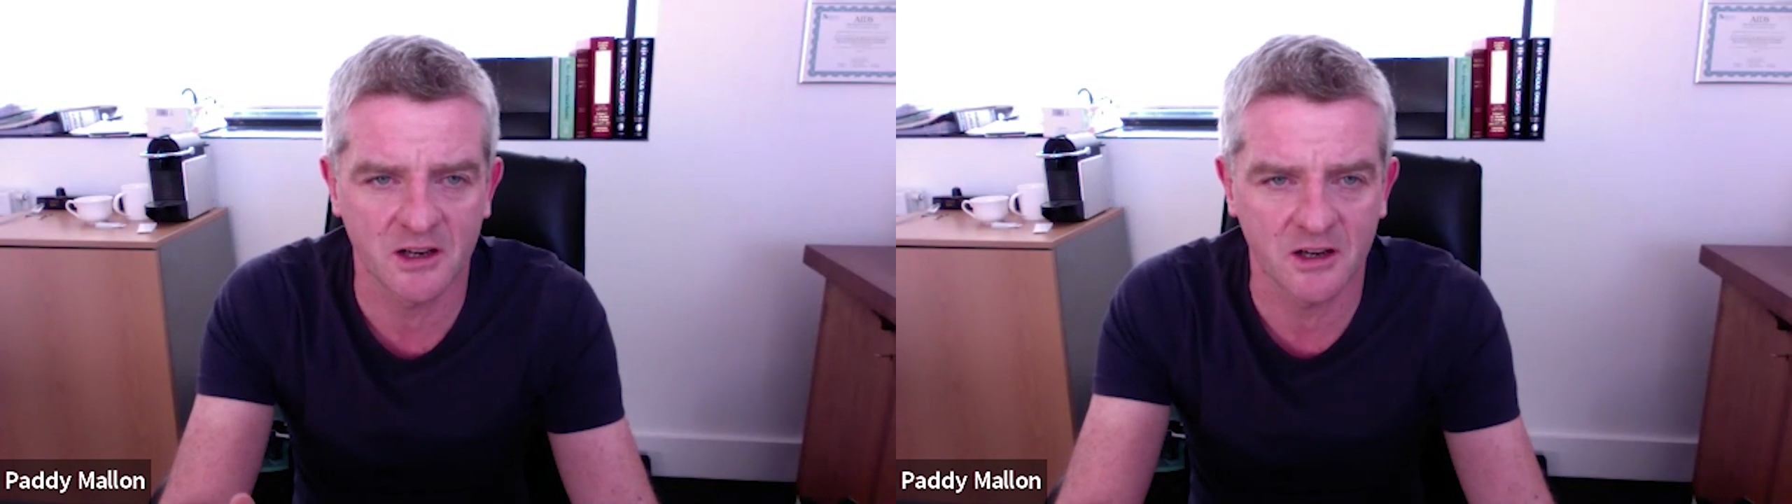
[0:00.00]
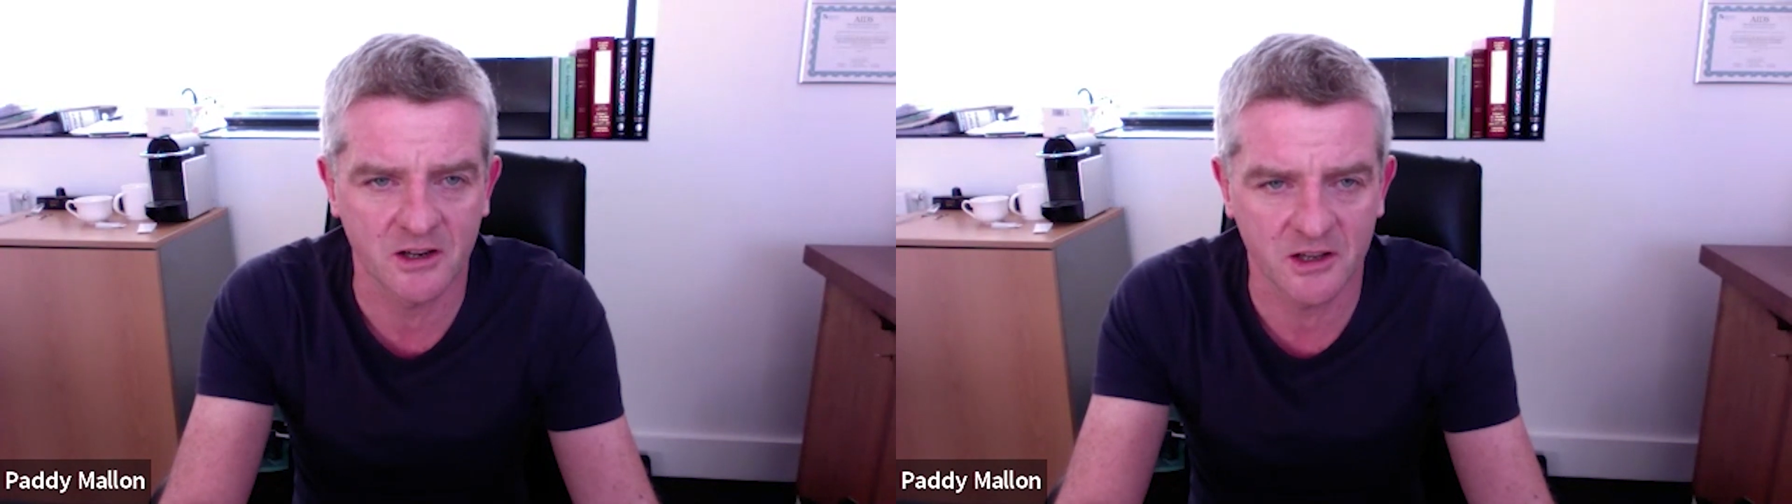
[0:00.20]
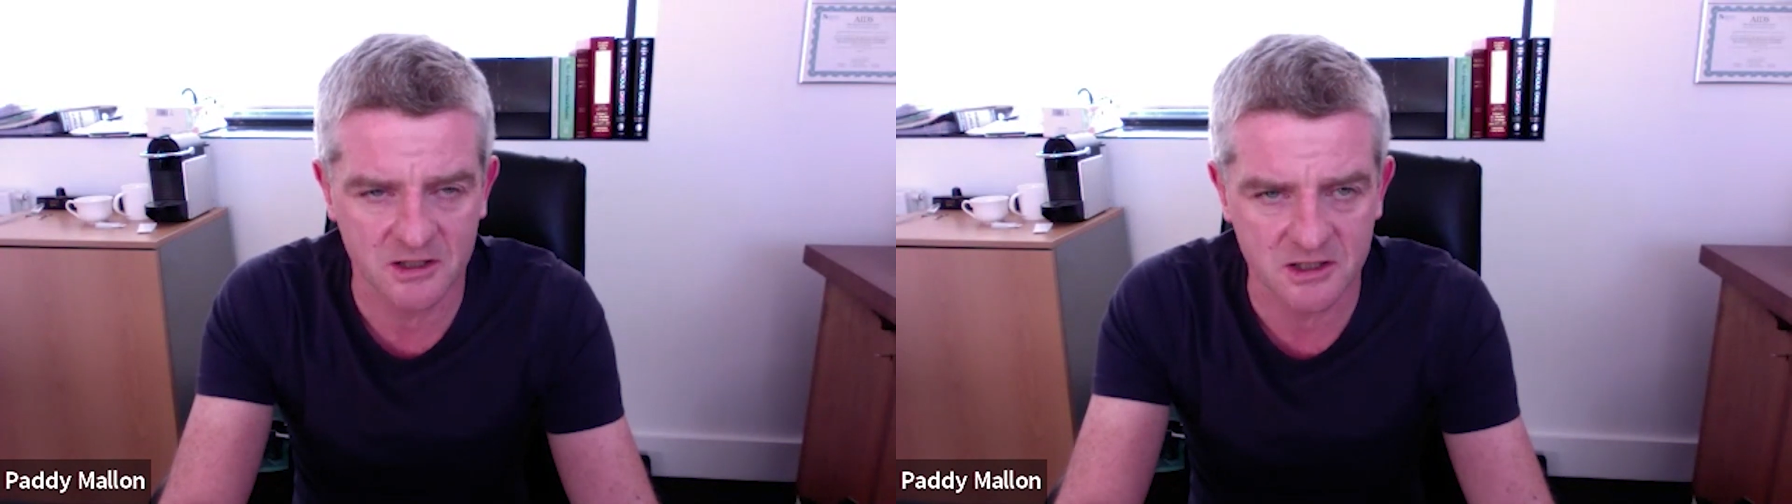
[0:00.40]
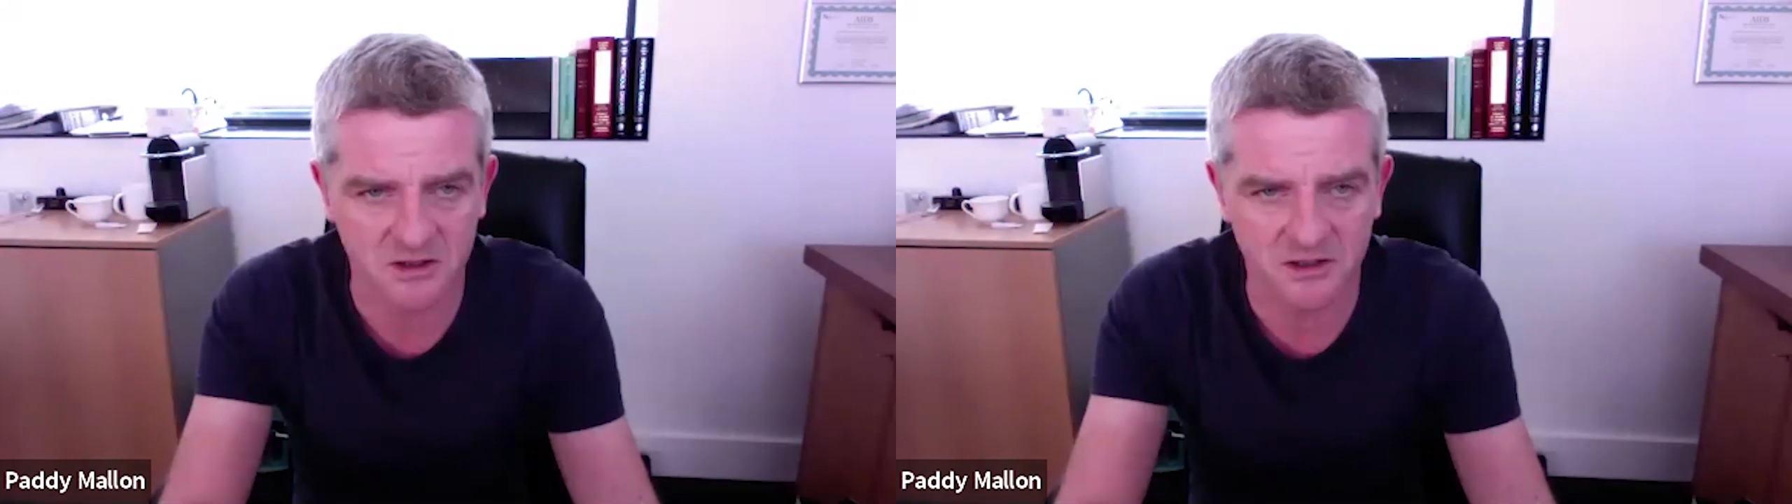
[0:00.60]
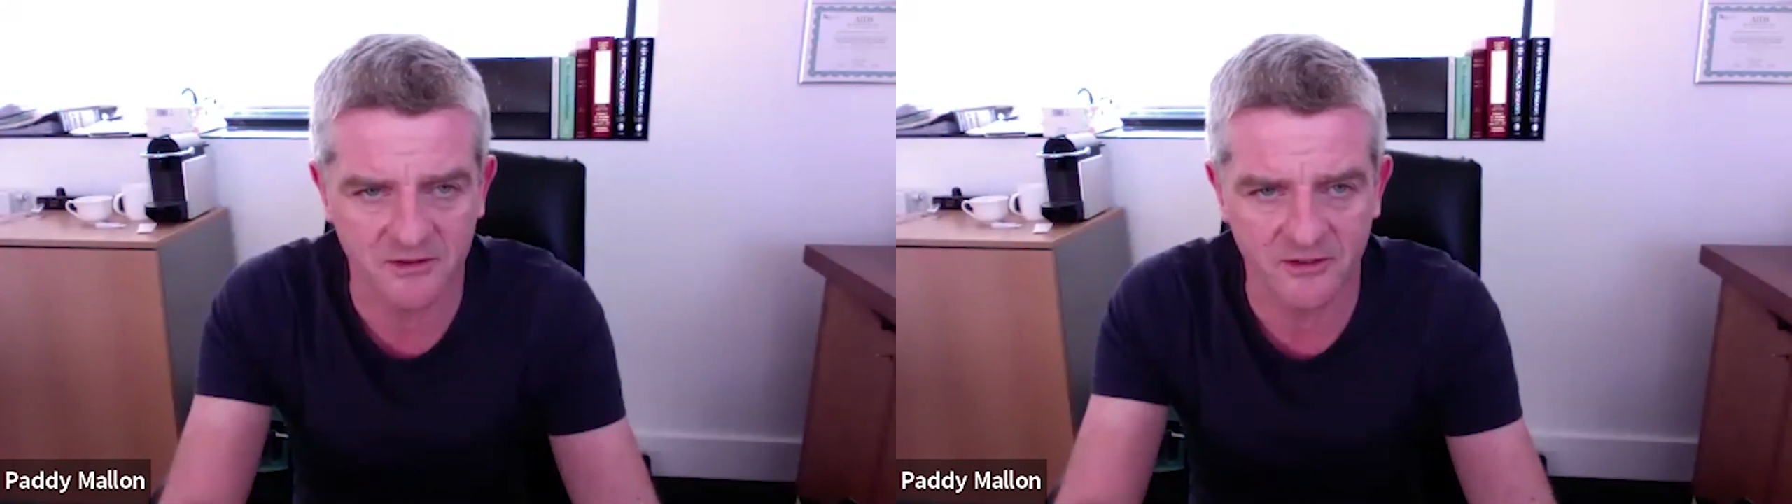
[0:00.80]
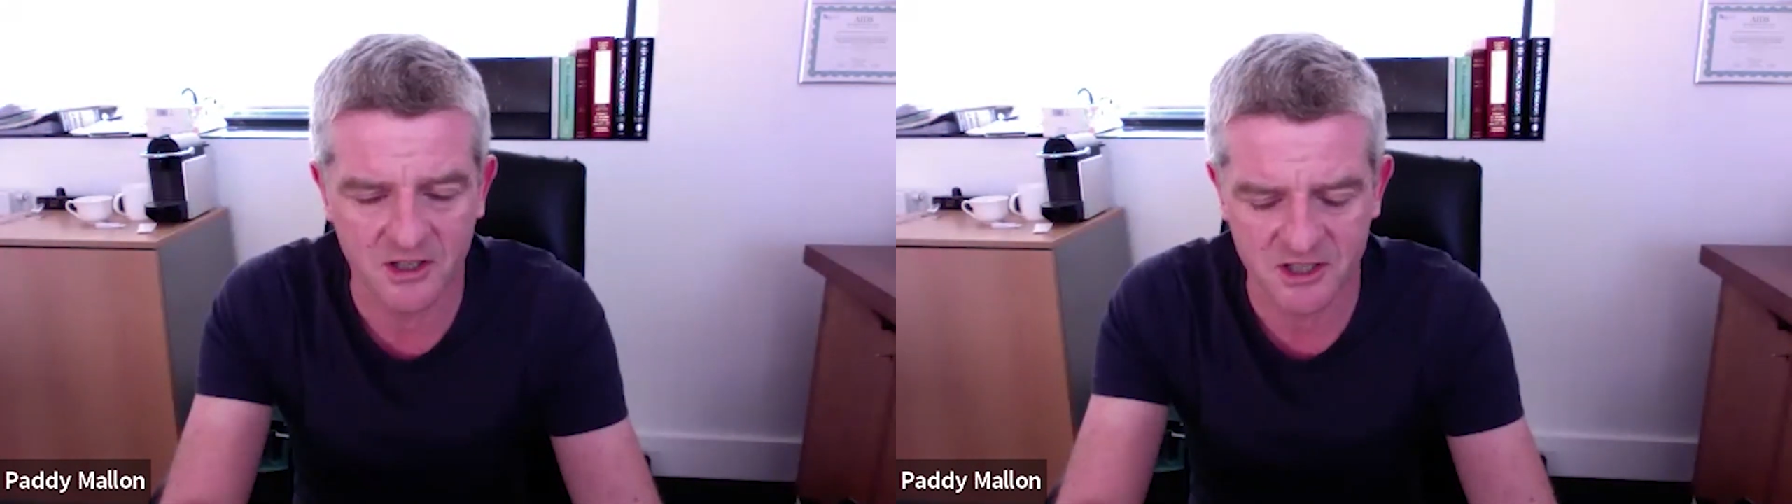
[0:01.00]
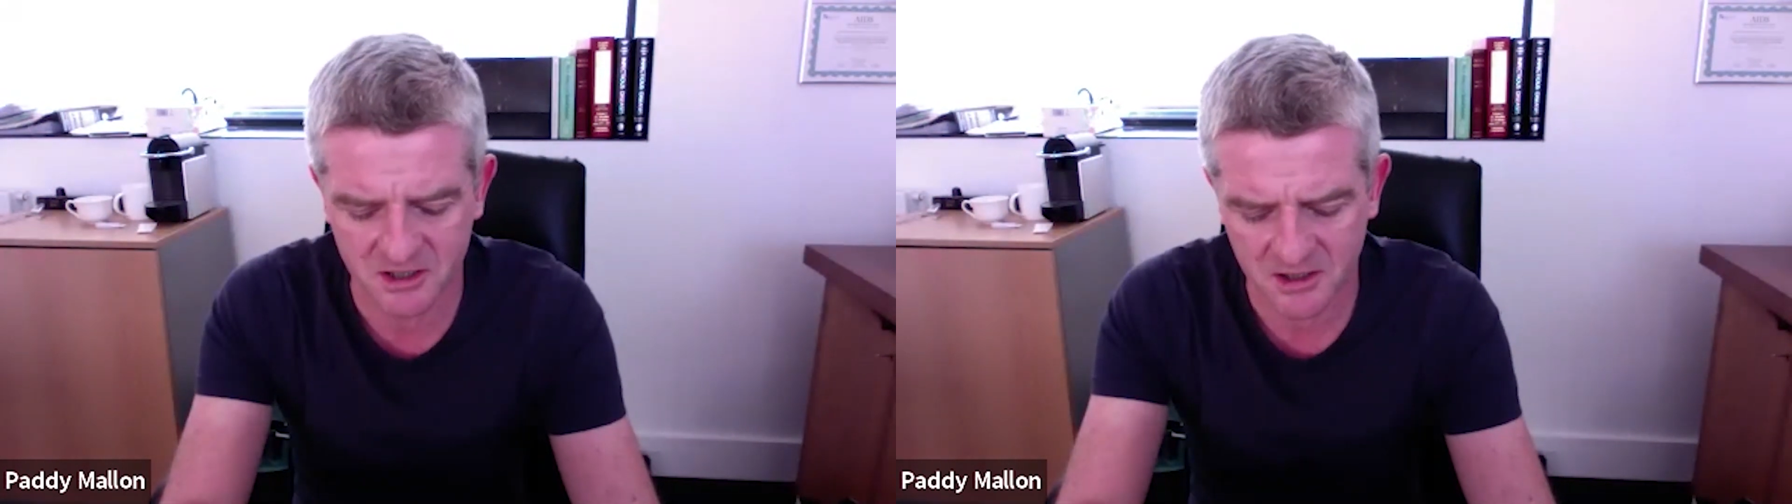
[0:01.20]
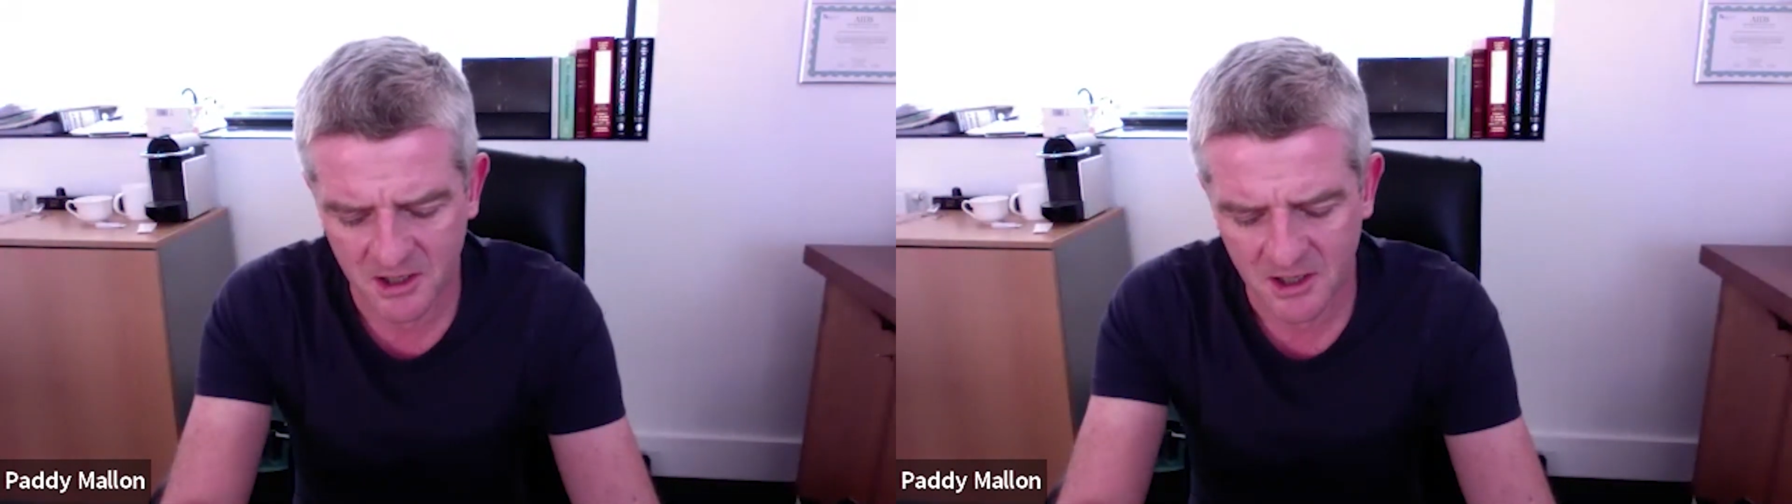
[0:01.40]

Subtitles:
and how you can start to function.